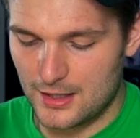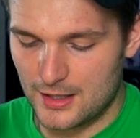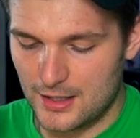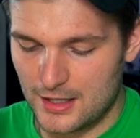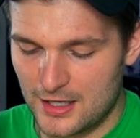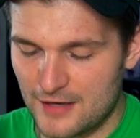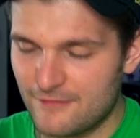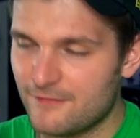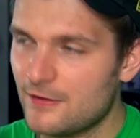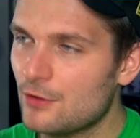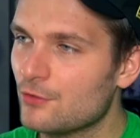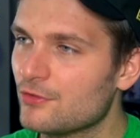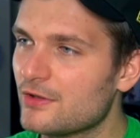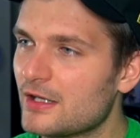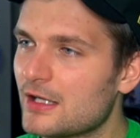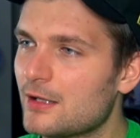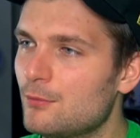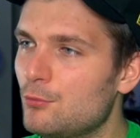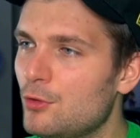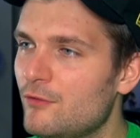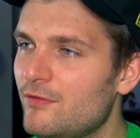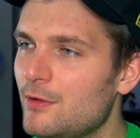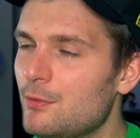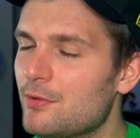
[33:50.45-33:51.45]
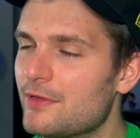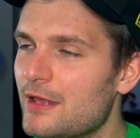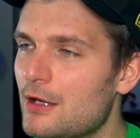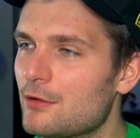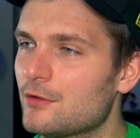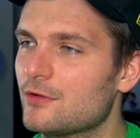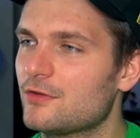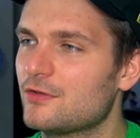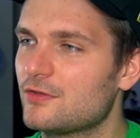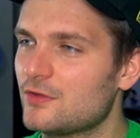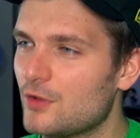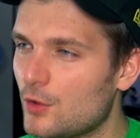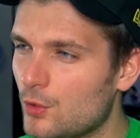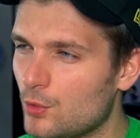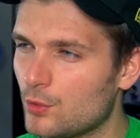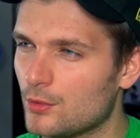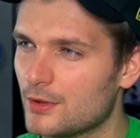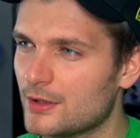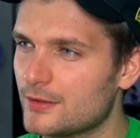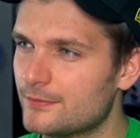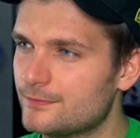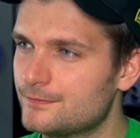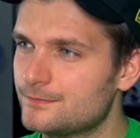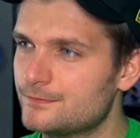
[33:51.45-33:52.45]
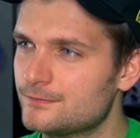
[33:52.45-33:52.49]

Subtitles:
It feels like a movie without a soul.